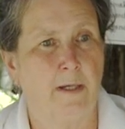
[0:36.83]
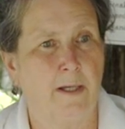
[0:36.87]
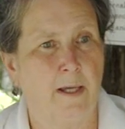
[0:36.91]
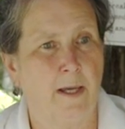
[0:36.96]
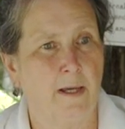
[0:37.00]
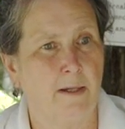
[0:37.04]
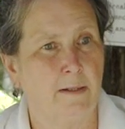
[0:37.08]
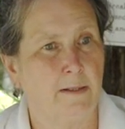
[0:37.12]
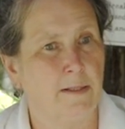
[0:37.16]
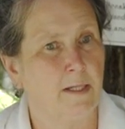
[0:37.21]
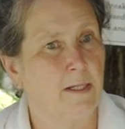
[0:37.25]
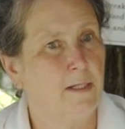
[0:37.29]

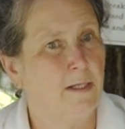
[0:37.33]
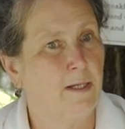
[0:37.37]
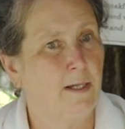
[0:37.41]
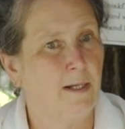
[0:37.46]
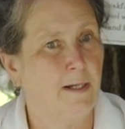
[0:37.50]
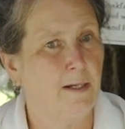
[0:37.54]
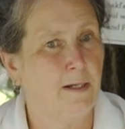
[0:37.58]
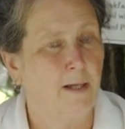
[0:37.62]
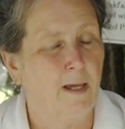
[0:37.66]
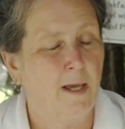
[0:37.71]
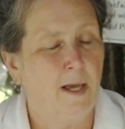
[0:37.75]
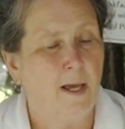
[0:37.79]

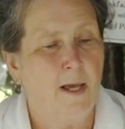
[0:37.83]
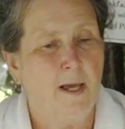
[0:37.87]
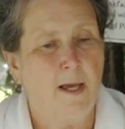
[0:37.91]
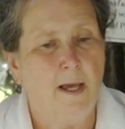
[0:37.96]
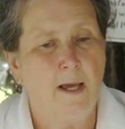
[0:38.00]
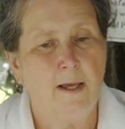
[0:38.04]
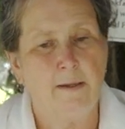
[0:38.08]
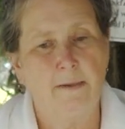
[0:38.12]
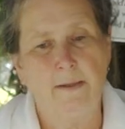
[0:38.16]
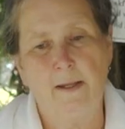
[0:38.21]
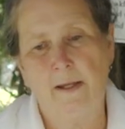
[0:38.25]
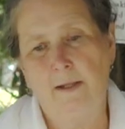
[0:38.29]
canteen
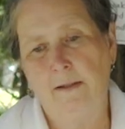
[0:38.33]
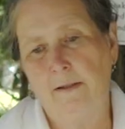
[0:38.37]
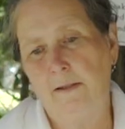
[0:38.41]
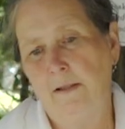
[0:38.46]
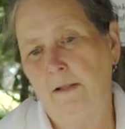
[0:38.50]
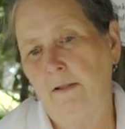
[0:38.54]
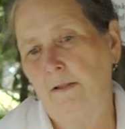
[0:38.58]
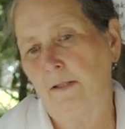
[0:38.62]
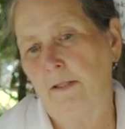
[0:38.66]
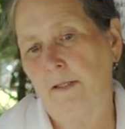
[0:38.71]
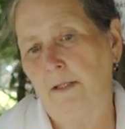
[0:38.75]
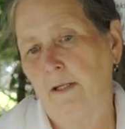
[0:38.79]
and then
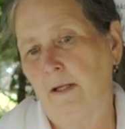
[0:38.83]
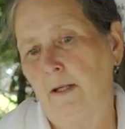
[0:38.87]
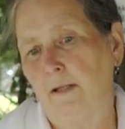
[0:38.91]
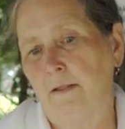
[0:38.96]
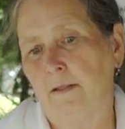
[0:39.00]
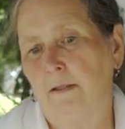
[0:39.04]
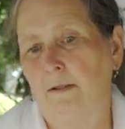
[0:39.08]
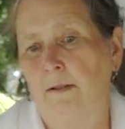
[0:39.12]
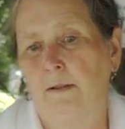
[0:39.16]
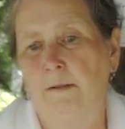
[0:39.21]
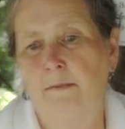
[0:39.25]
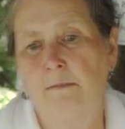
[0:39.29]
used
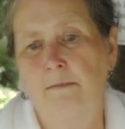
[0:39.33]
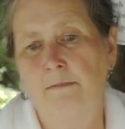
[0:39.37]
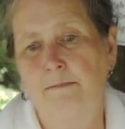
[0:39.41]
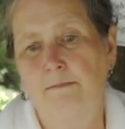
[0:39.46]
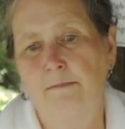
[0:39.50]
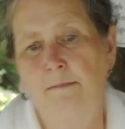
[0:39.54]
as a